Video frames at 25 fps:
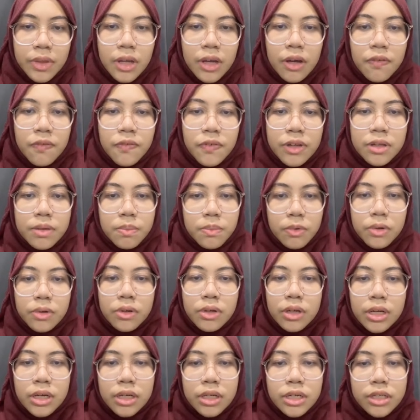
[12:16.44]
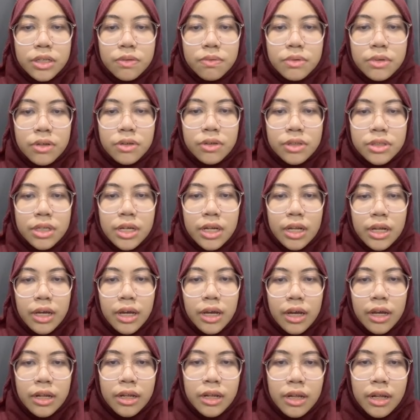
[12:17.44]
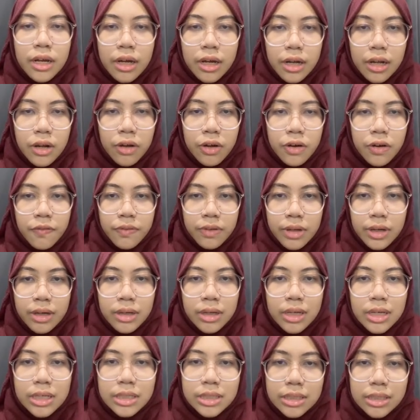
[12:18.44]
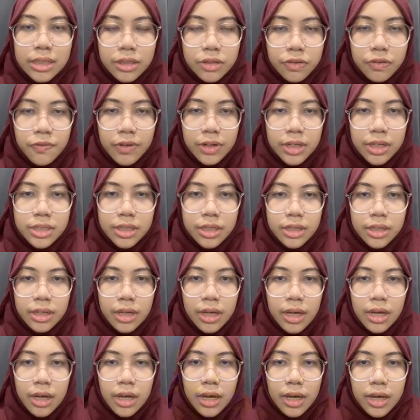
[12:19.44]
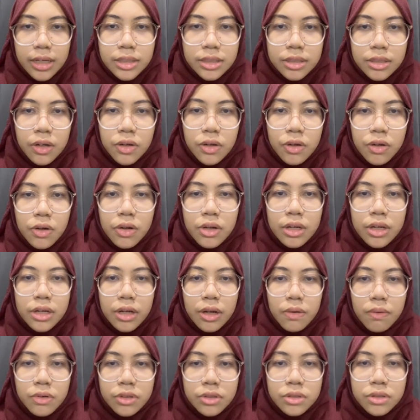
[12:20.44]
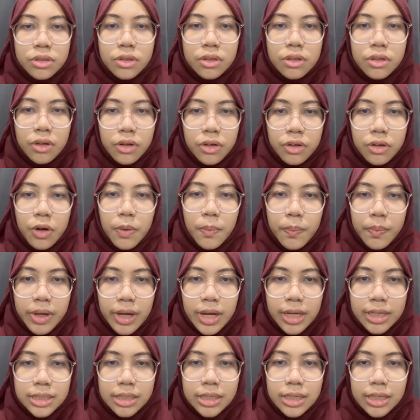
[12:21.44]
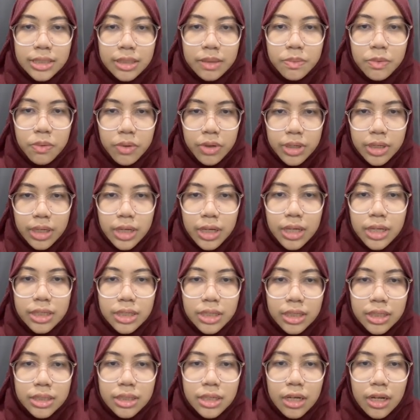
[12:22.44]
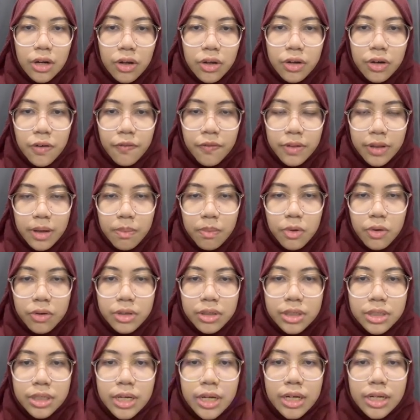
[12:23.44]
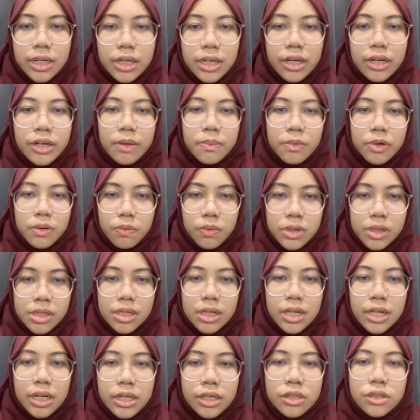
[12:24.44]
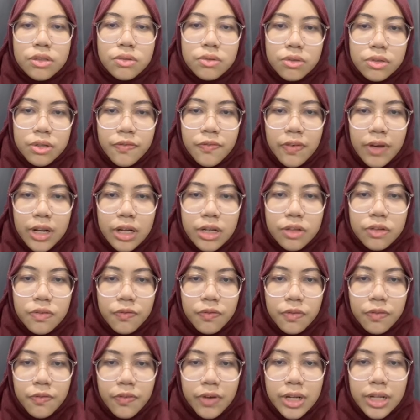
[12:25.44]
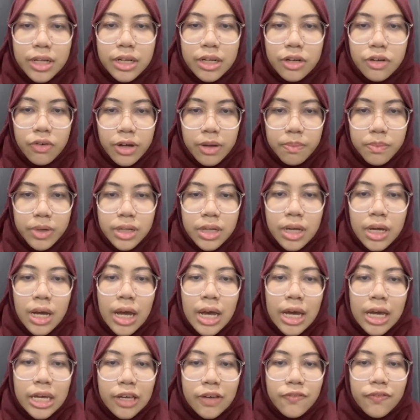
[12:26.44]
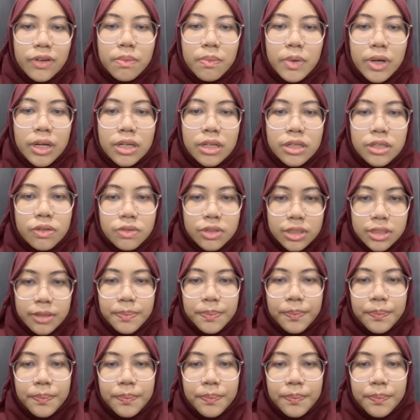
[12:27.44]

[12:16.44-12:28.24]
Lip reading: Furthermore, this will cause delay and a lot of time is needed to finish it. Hence, not only there was not complete as the customer want, it needs a lot of time longer than the agreement, which leads to the failure to fulfill the requirement given by the user.